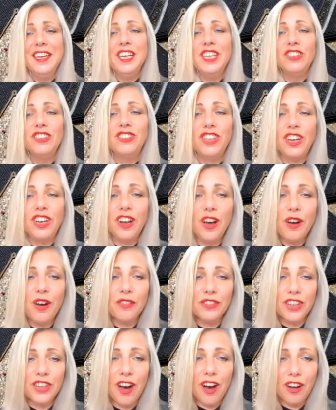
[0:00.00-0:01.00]
She
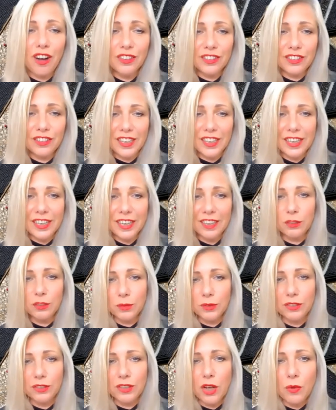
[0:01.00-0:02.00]
laughed heartily, as
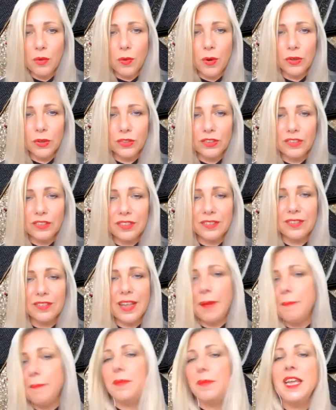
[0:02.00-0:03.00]
was her wont, and
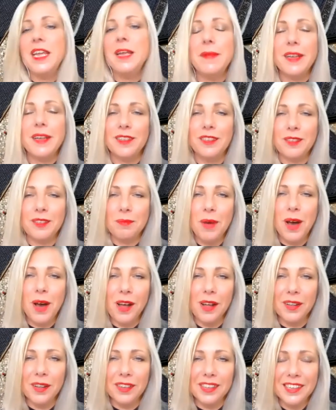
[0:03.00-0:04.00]
that beaming
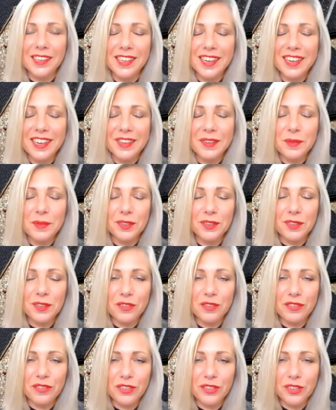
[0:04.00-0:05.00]
smile was
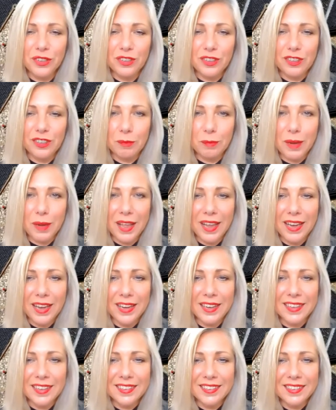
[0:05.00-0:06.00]
on full
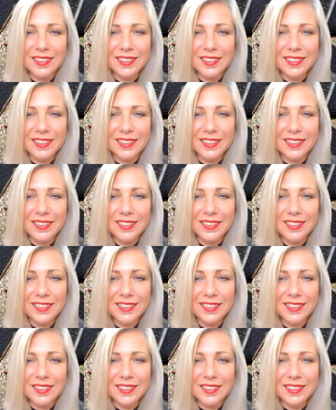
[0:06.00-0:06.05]
display.